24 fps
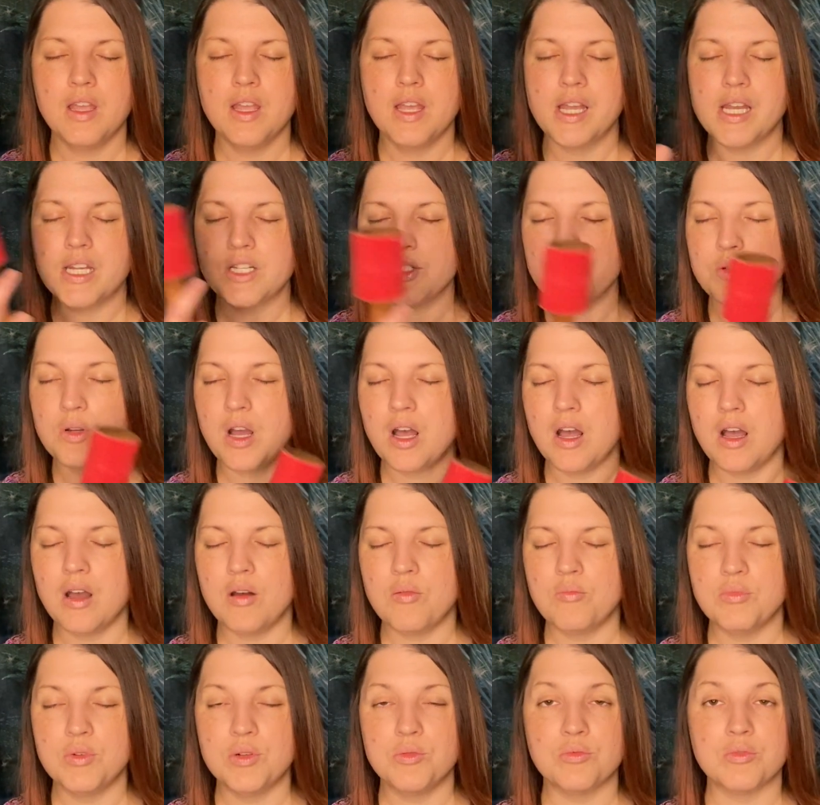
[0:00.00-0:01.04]
As you
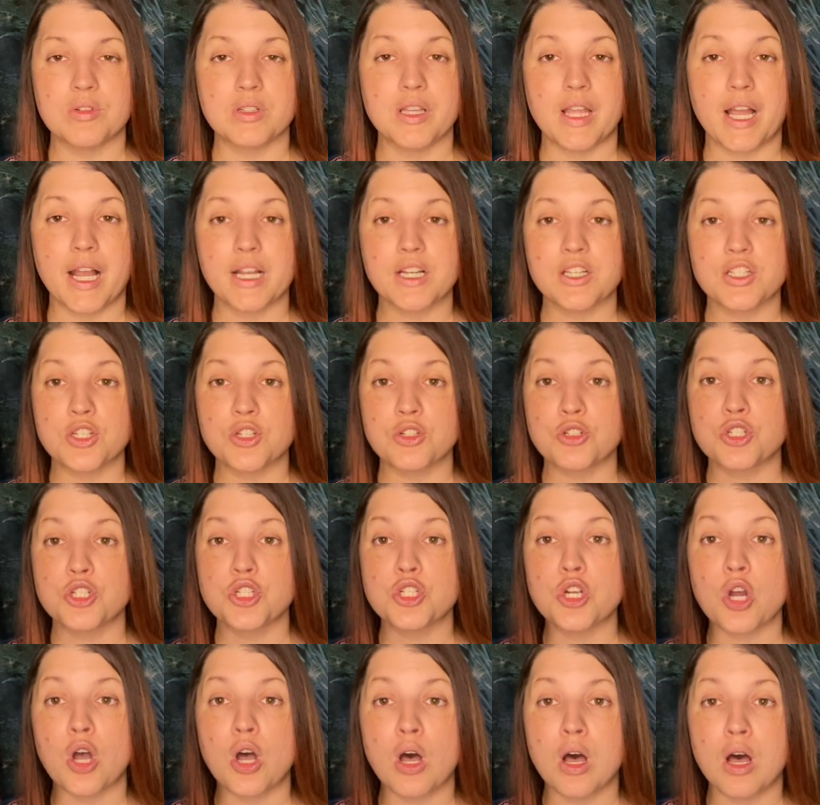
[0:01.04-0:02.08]
hum, relax your
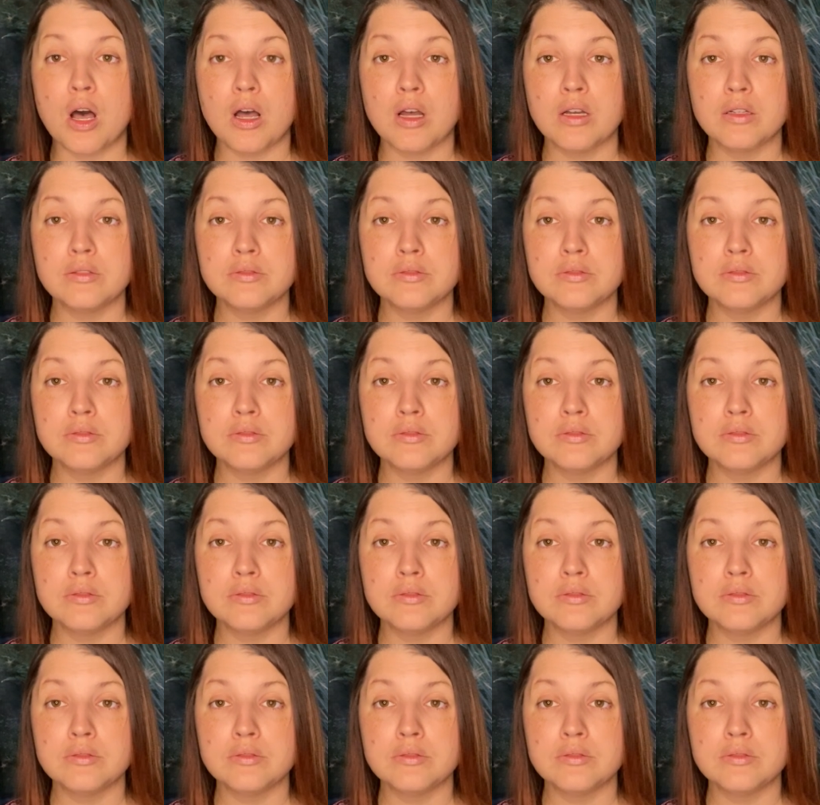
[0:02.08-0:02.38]
jaw,